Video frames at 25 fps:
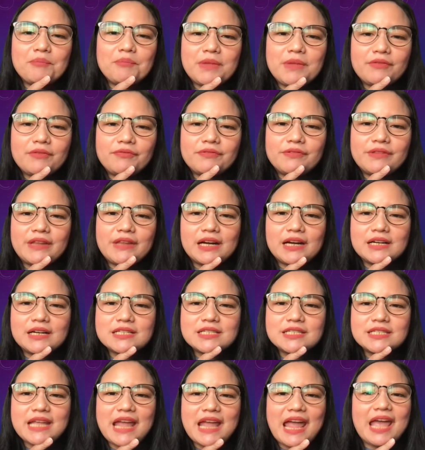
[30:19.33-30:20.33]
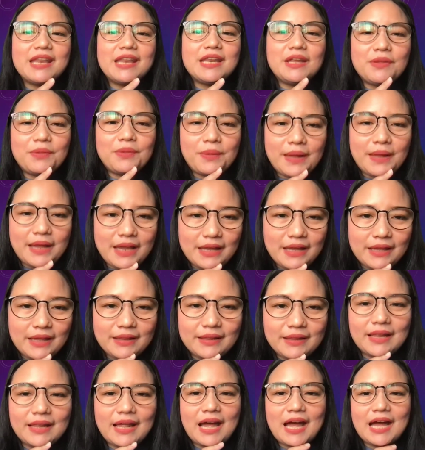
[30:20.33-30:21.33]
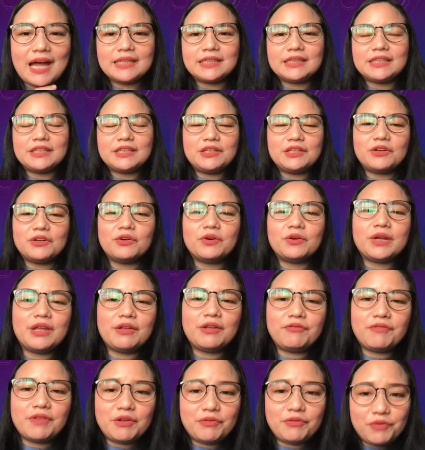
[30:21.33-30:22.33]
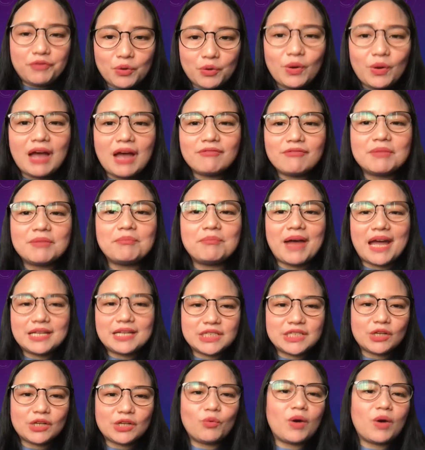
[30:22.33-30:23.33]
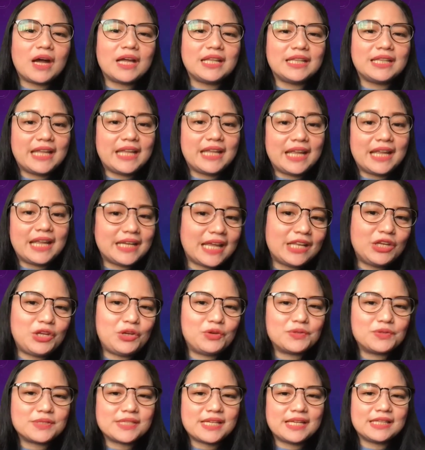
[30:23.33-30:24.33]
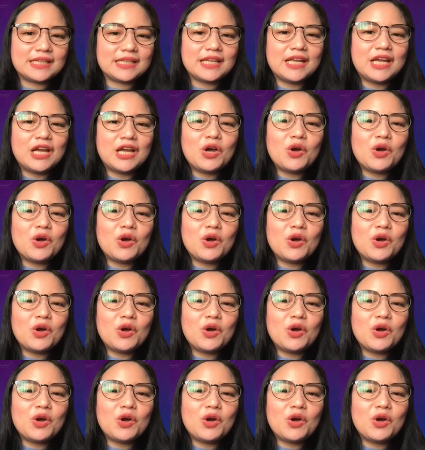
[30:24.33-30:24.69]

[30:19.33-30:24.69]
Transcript: if there's anything that, if you have a magic wand and can use it,